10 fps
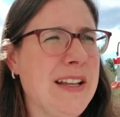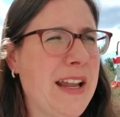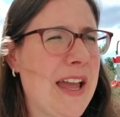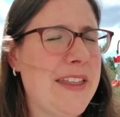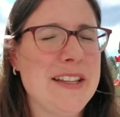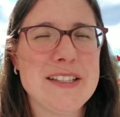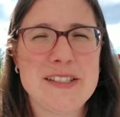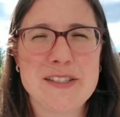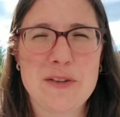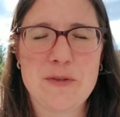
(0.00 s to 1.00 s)
I think this
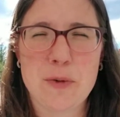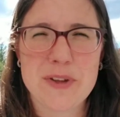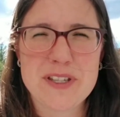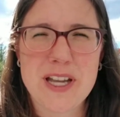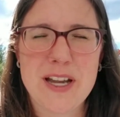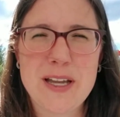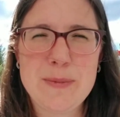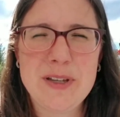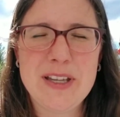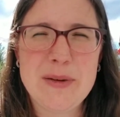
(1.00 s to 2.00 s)
is the 4th
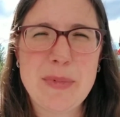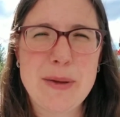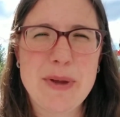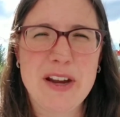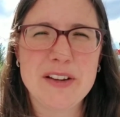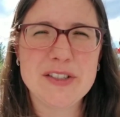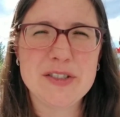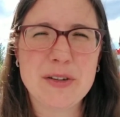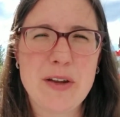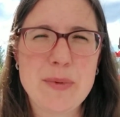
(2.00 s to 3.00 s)
time in my
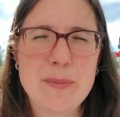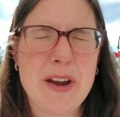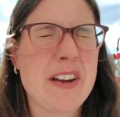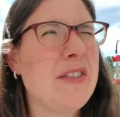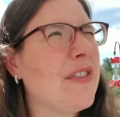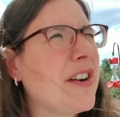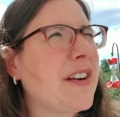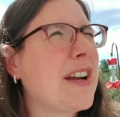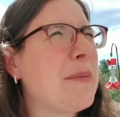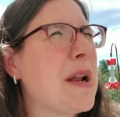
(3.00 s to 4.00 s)
marriage. I've been married for
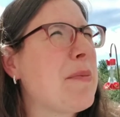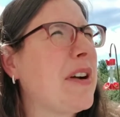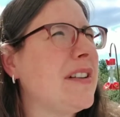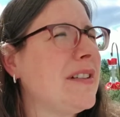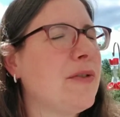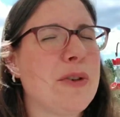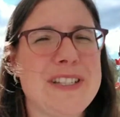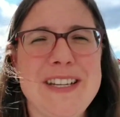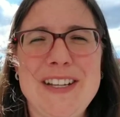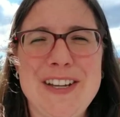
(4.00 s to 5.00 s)
coming up on
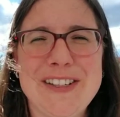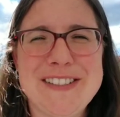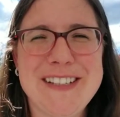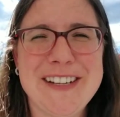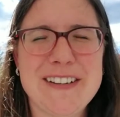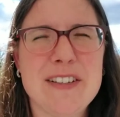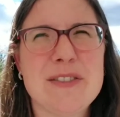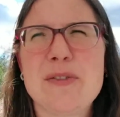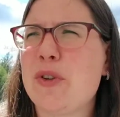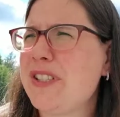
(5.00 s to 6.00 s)
14 years here.
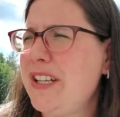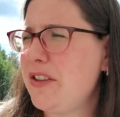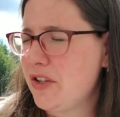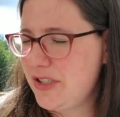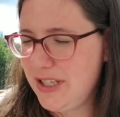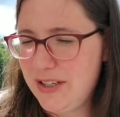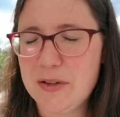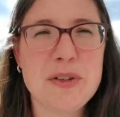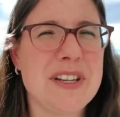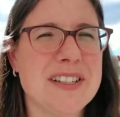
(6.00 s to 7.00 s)
It's 14, 13? Oh
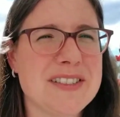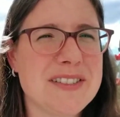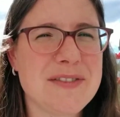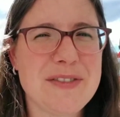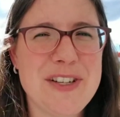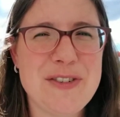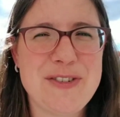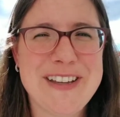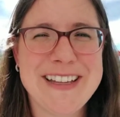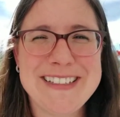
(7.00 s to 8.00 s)
goodness, when you
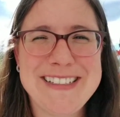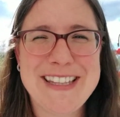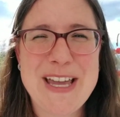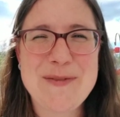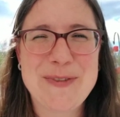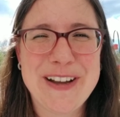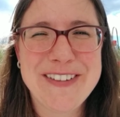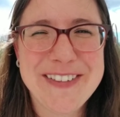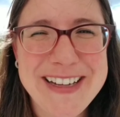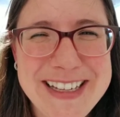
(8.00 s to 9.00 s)
get to that point
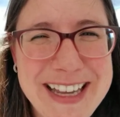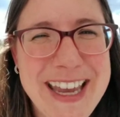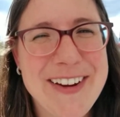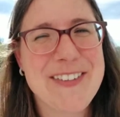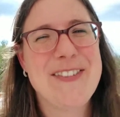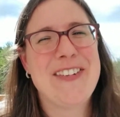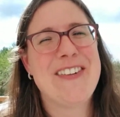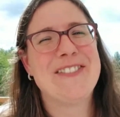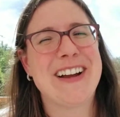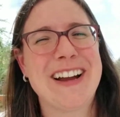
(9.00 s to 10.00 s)
where you can't
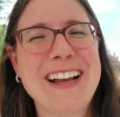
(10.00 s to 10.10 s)
remember.